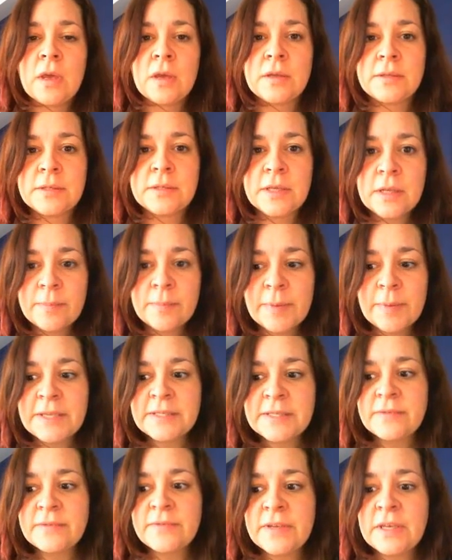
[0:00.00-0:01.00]
A
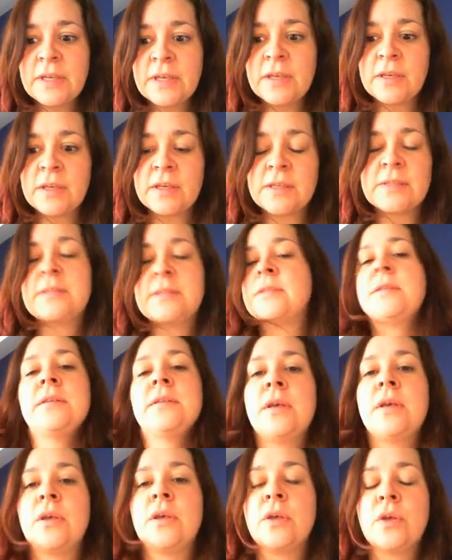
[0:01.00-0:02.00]
skill-based CV is
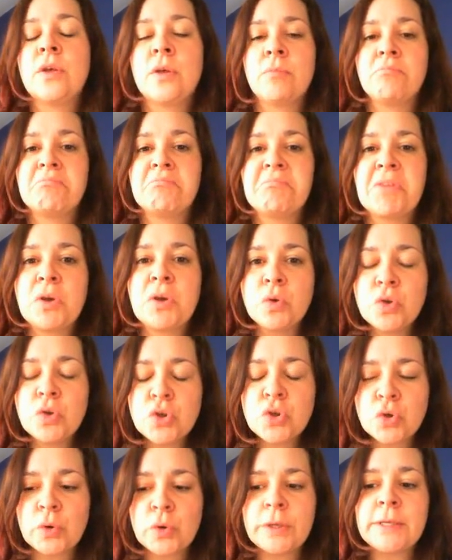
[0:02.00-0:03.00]
a good
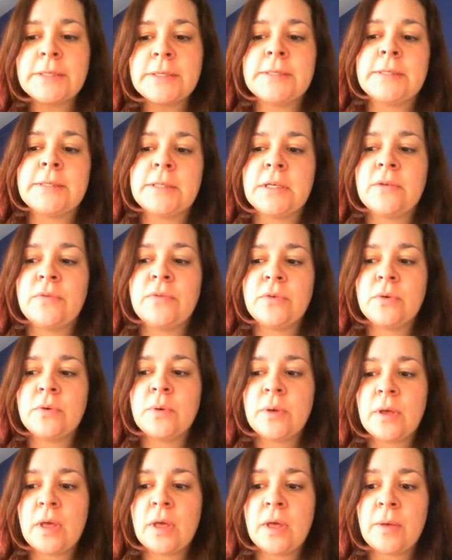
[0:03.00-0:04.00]
choice if you
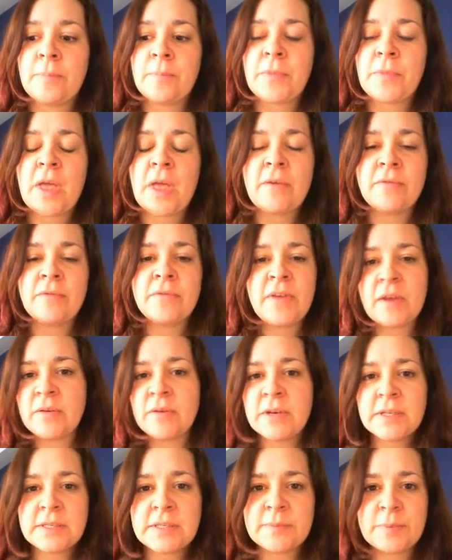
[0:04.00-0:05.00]
have
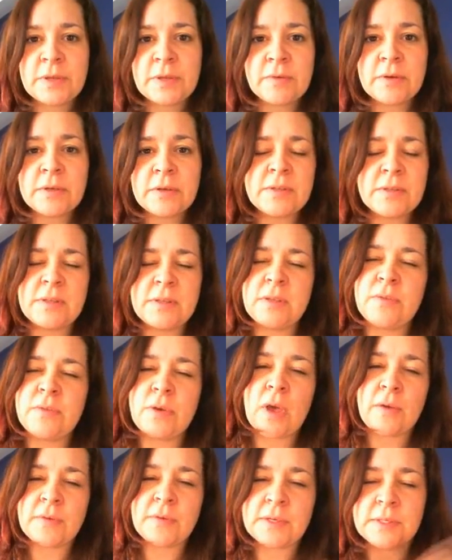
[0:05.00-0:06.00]
varied experience, if you
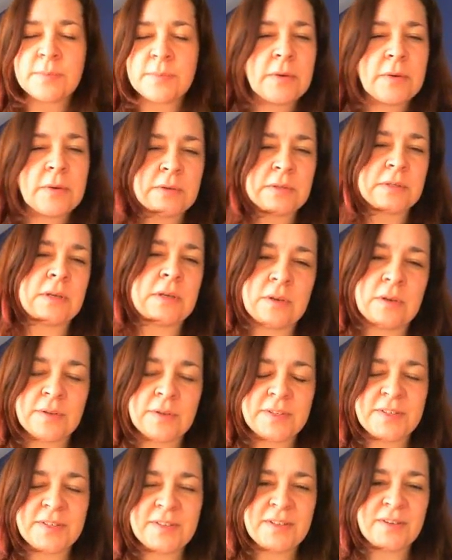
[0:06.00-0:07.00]
have experience in
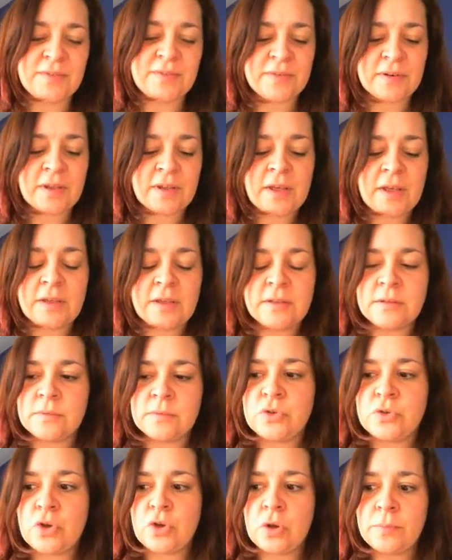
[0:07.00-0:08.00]
lots of different kinds
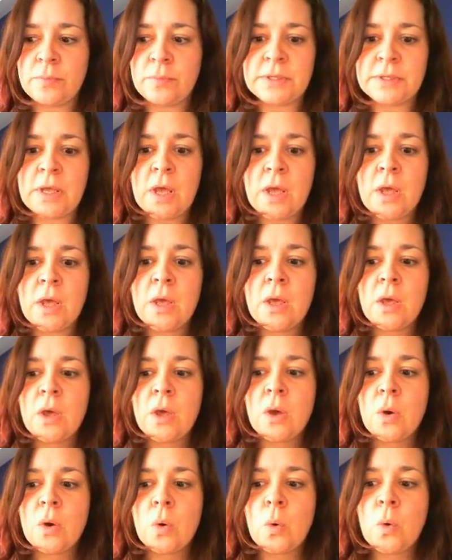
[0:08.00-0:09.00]
of jobs,
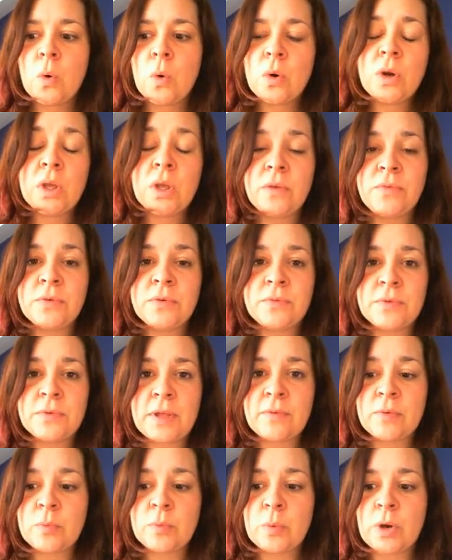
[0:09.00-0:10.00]
or if you've
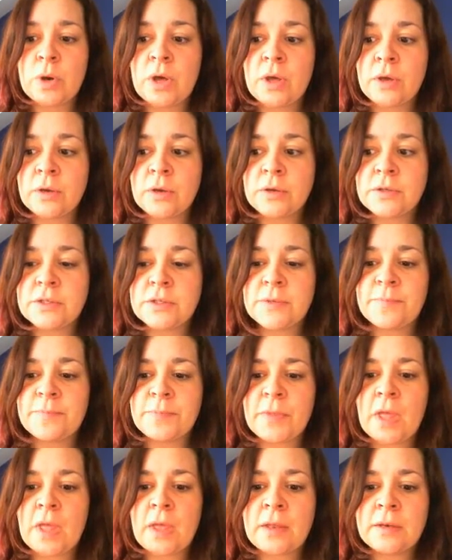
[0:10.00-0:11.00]
never worked,
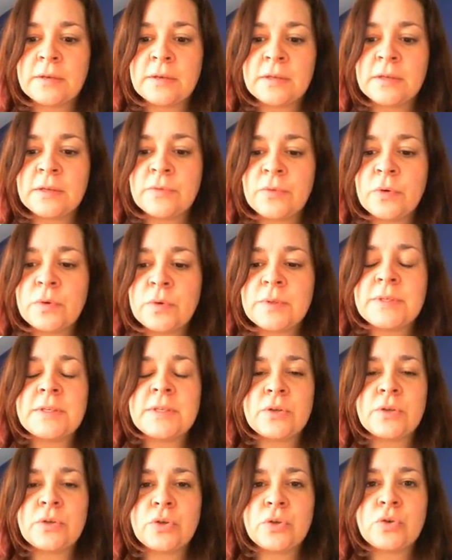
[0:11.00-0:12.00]
and it
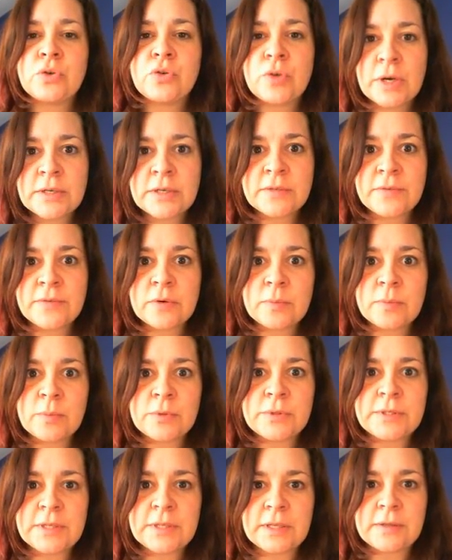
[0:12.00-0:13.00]
focuses on your
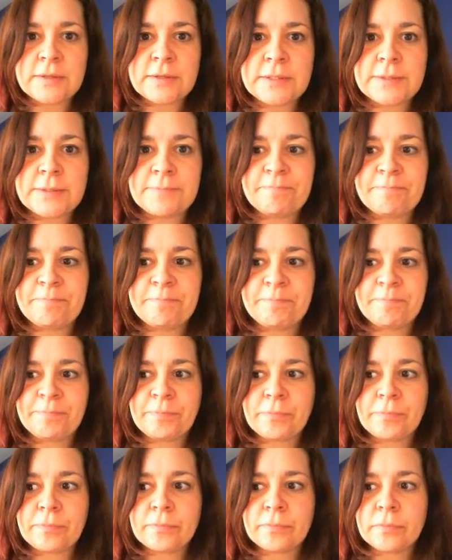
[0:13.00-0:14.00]
transferable skills.
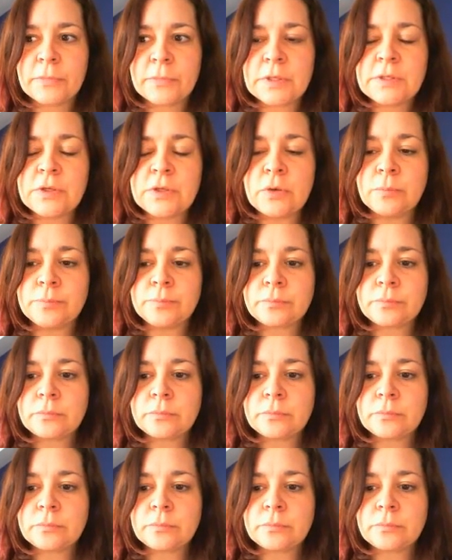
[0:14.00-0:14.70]
So,